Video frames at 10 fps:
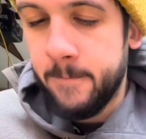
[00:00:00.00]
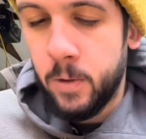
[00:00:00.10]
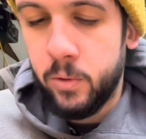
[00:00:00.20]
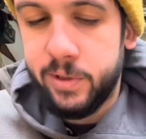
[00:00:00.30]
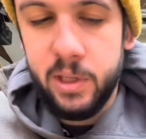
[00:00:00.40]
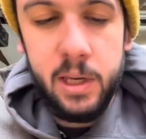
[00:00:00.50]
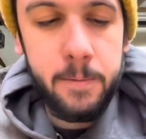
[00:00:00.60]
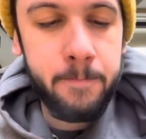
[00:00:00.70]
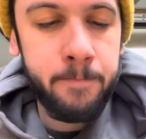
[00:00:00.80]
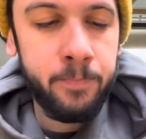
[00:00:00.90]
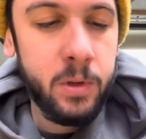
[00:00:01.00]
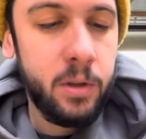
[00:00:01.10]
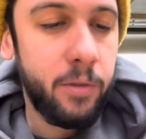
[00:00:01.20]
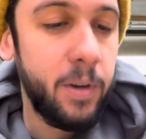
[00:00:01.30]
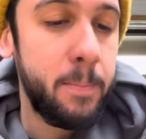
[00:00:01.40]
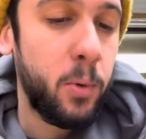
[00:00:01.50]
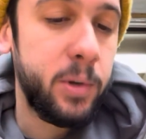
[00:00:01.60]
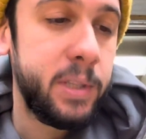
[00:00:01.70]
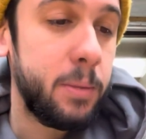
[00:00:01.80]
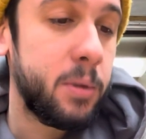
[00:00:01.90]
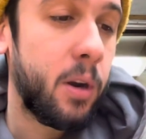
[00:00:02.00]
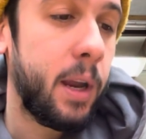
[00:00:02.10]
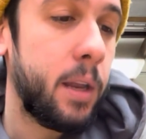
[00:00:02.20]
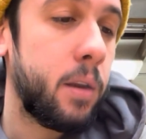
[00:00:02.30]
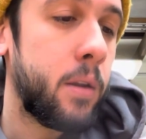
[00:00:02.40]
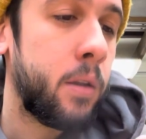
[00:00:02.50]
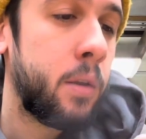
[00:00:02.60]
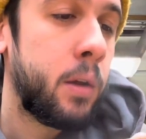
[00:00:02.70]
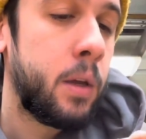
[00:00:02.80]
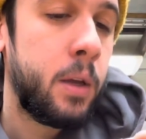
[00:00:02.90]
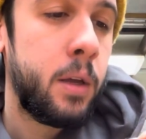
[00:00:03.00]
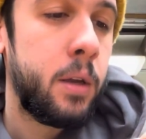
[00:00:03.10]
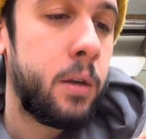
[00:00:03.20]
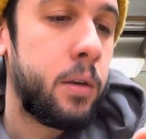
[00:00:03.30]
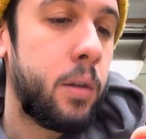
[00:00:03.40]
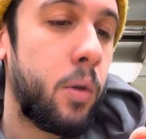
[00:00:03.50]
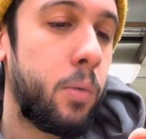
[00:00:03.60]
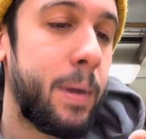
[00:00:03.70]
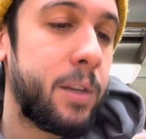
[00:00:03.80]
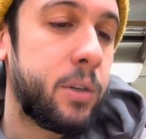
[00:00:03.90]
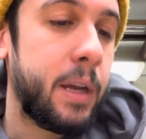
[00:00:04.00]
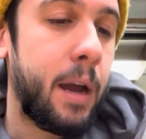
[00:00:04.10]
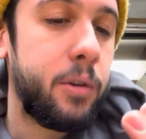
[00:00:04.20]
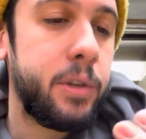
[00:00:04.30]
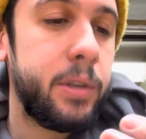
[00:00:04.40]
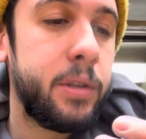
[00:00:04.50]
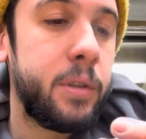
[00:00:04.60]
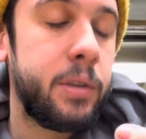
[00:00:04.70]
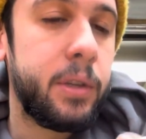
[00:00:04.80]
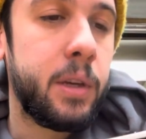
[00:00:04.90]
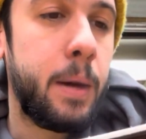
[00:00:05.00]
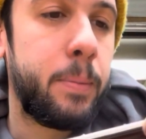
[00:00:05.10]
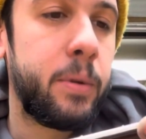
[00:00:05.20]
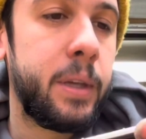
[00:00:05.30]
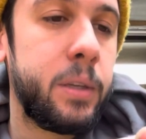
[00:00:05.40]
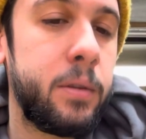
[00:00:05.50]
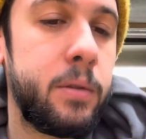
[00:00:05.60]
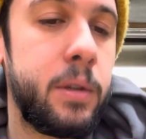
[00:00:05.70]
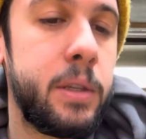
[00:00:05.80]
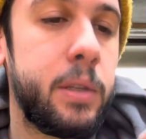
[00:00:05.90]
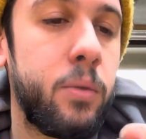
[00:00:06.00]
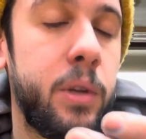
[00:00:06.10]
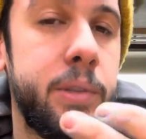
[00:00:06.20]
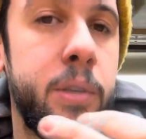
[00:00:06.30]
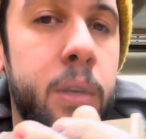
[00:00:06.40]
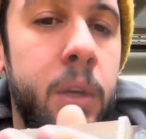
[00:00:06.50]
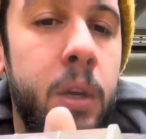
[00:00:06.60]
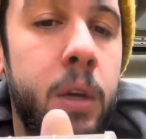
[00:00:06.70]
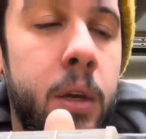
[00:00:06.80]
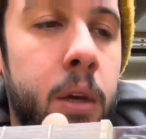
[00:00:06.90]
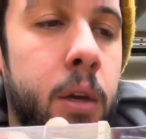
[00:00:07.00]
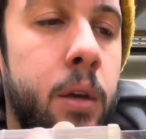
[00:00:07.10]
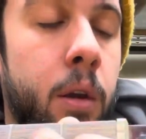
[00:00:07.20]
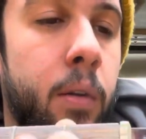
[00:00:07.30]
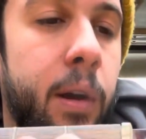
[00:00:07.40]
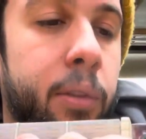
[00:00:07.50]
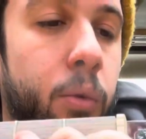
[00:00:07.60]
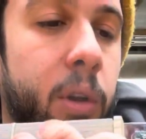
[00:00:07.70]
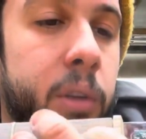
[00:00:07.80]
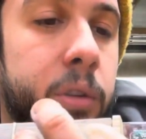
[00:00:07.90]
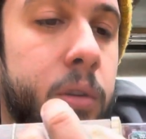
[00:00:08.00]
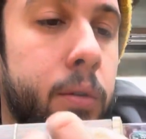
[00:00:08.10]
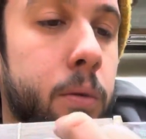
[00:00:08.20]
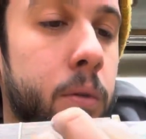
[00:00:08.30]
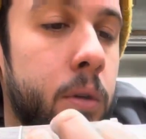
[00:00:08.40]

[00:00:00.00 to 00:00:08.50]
We'll see. The fretboard seems all right. No major gouges. There's a couple like decent ones around the 1 and 2.